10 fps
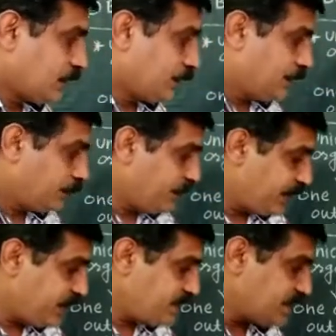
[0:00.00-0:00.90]
in the
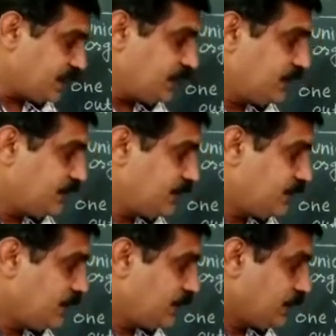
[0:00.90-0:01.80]
parent cell,
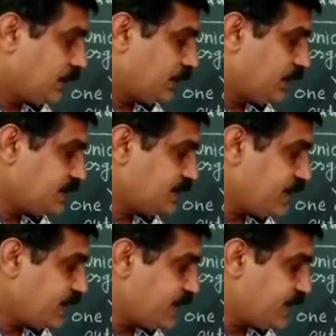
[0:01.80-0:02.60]
inside